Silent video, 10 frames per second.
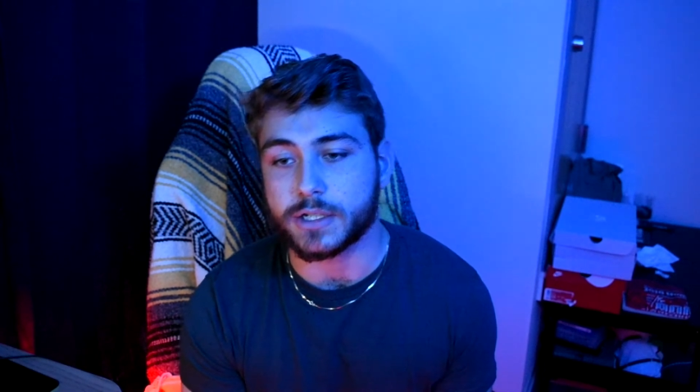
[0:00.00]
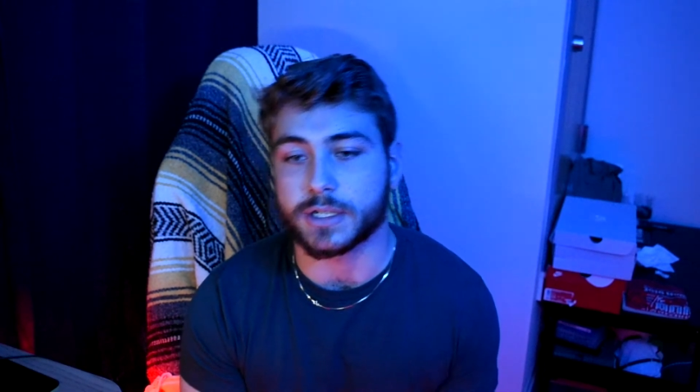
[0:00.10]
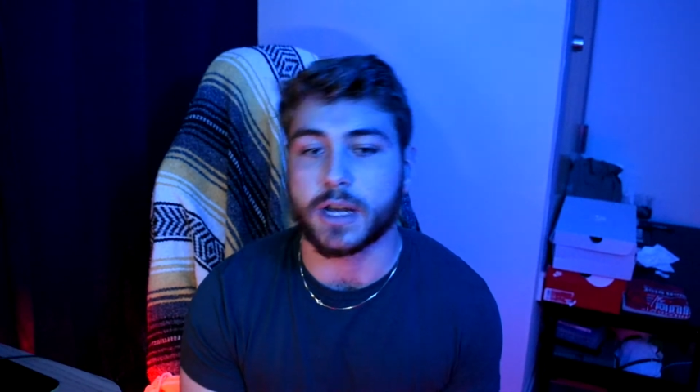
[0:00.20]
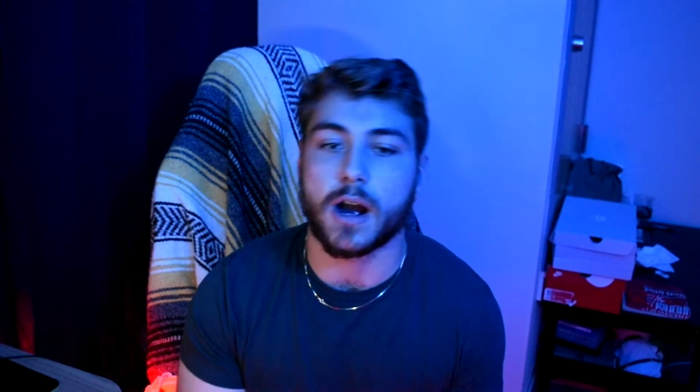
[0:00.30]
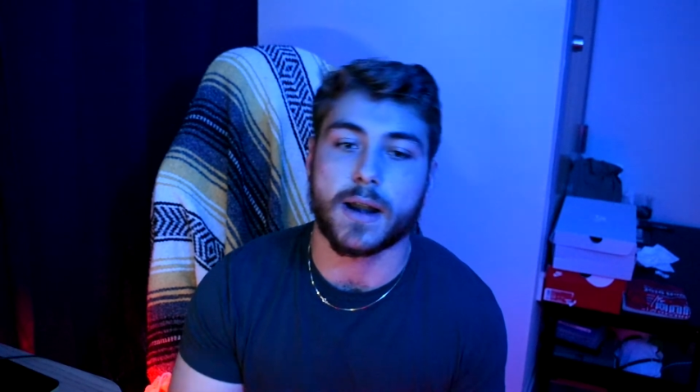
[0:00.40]

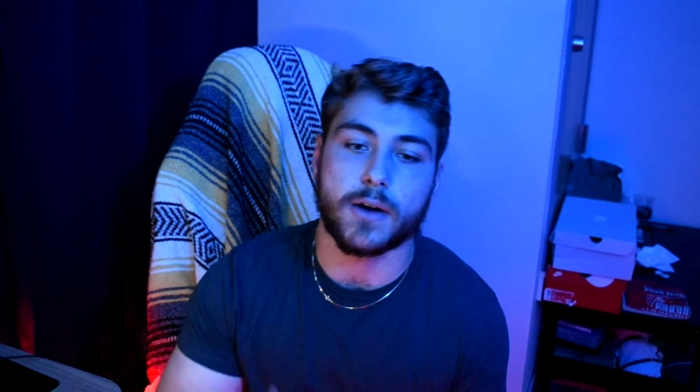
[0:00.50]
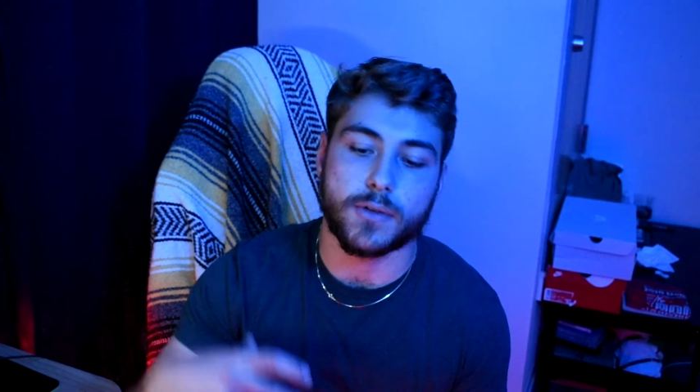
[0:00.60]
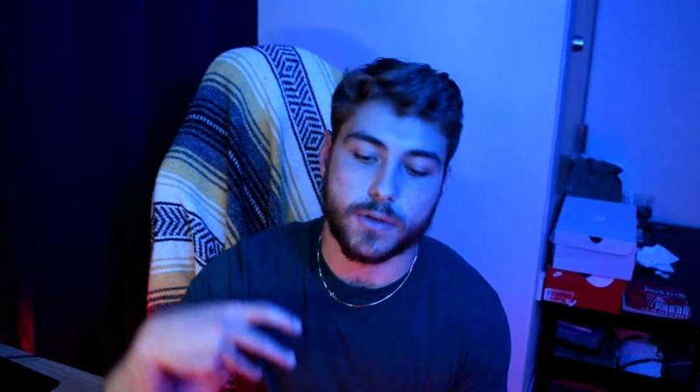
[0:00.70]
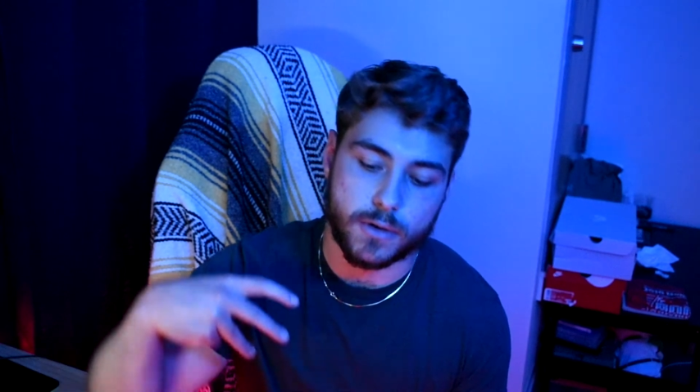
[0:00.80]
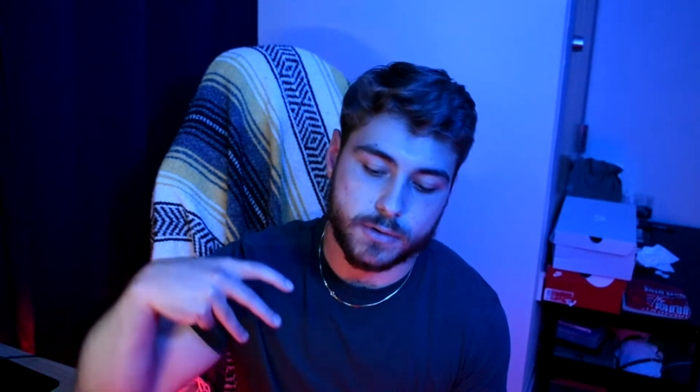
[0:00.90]
just cut
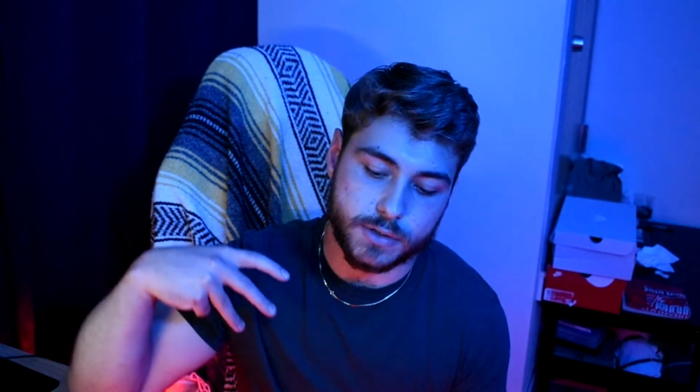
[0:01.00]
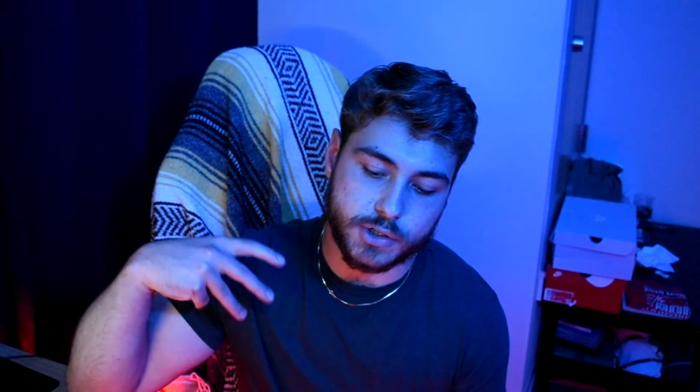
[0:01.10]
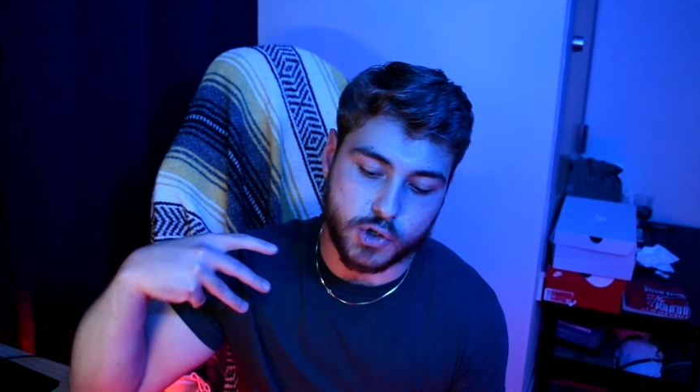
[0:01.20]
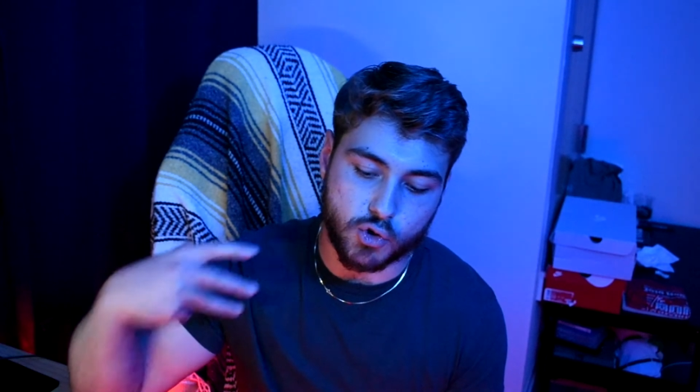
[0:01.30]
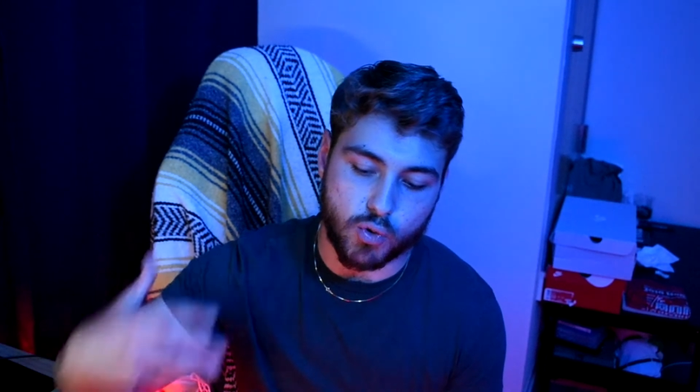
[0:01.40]
out
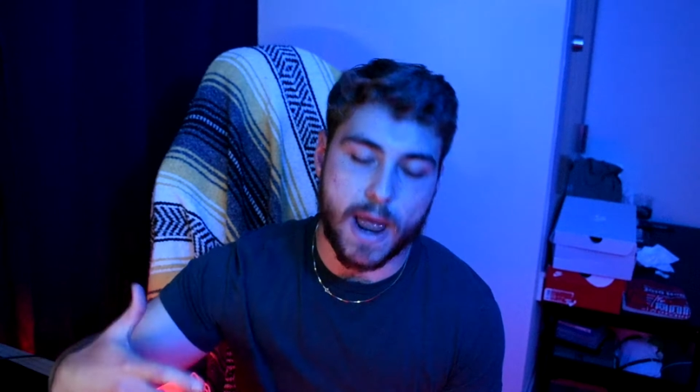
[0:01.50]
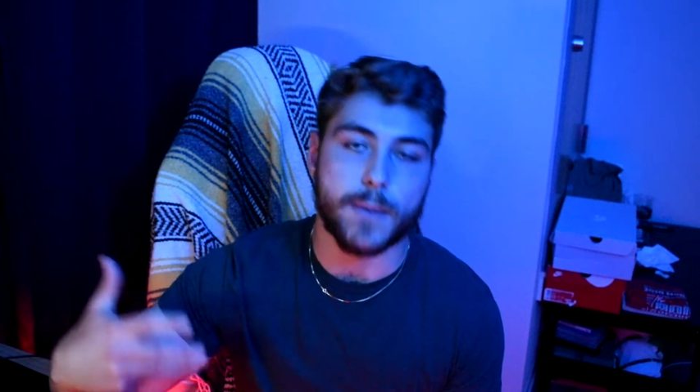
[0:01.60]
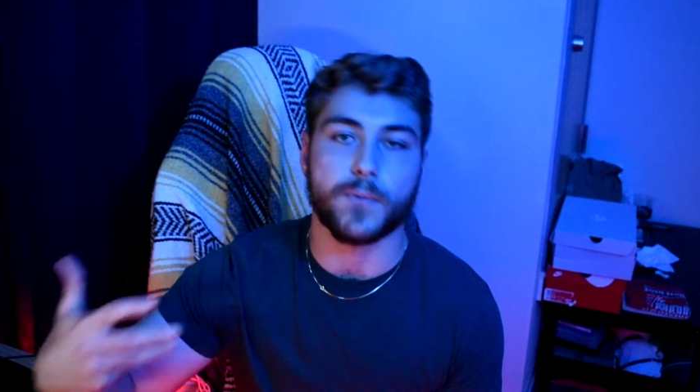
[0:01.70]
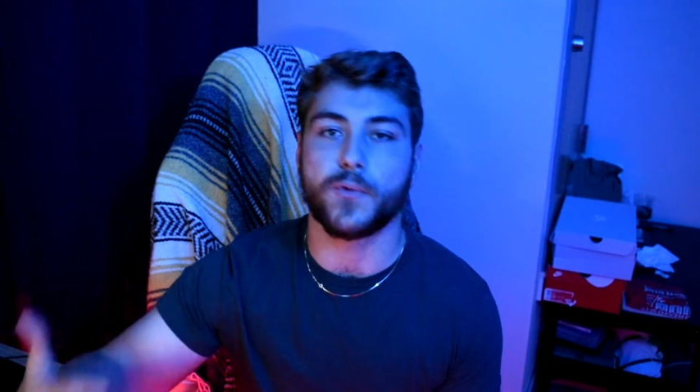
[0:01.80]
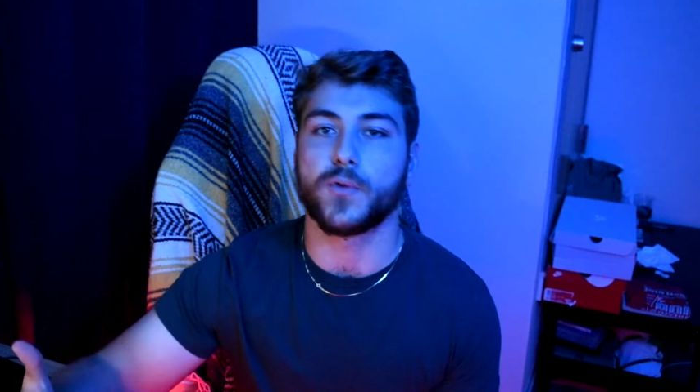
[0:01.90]
those
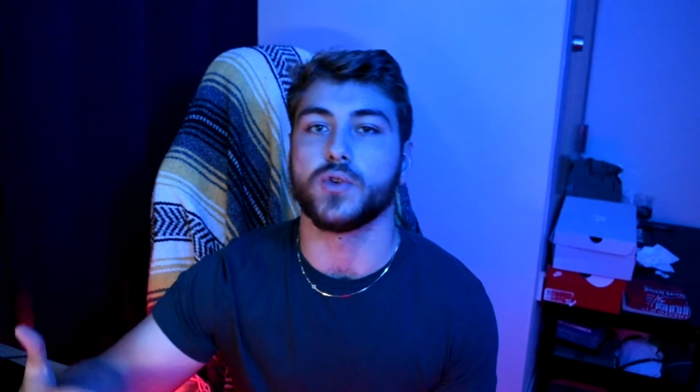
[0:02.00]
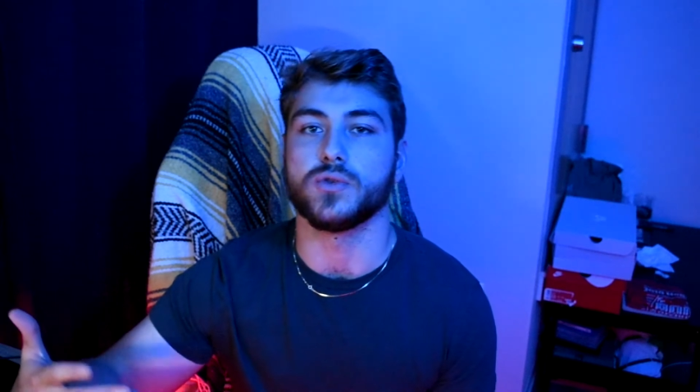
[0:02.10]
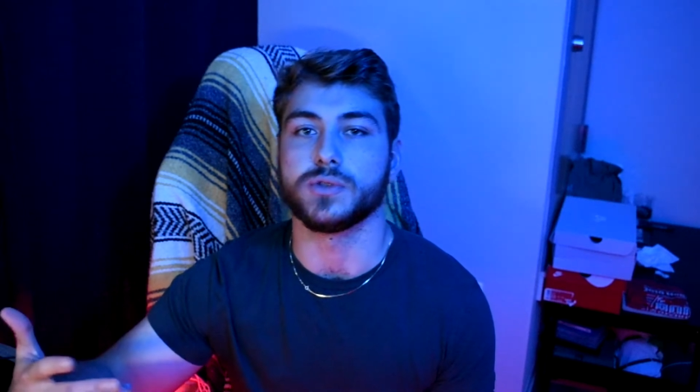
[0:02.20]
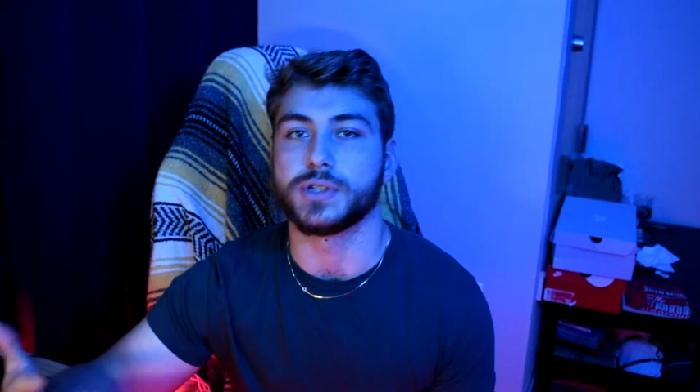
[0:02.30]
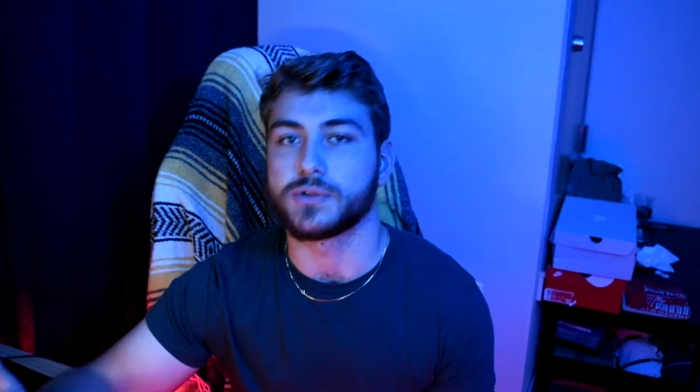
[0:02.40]
crap
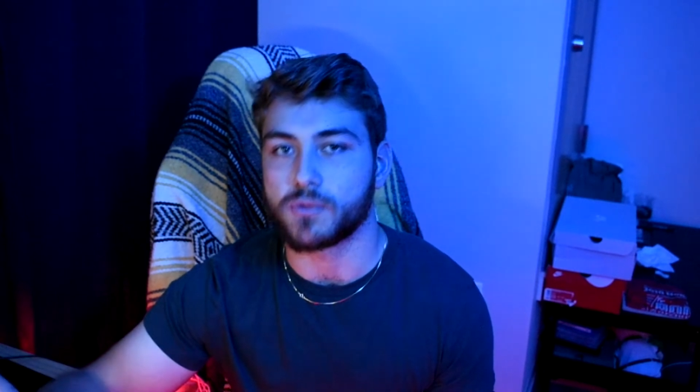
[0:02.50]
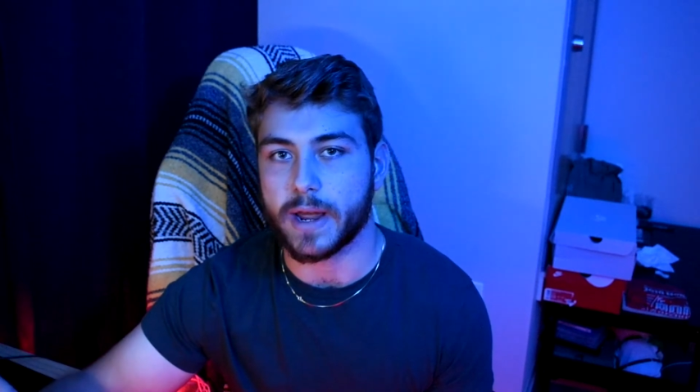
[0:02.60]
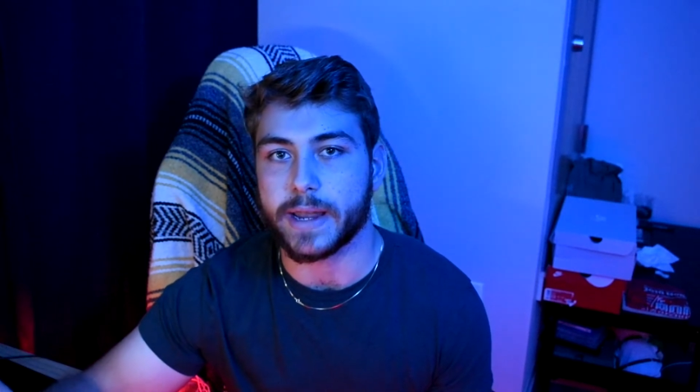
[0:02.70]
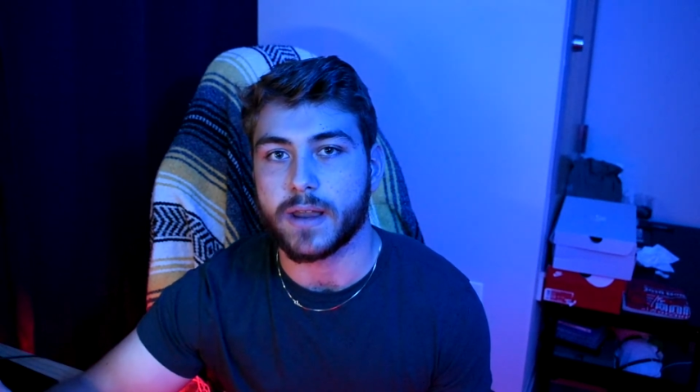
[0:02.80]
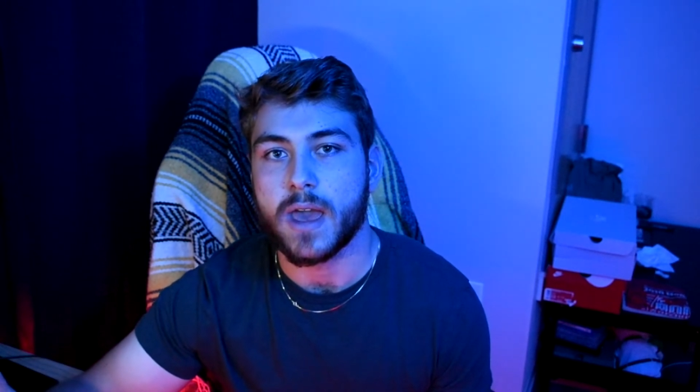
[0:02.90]
foods, right?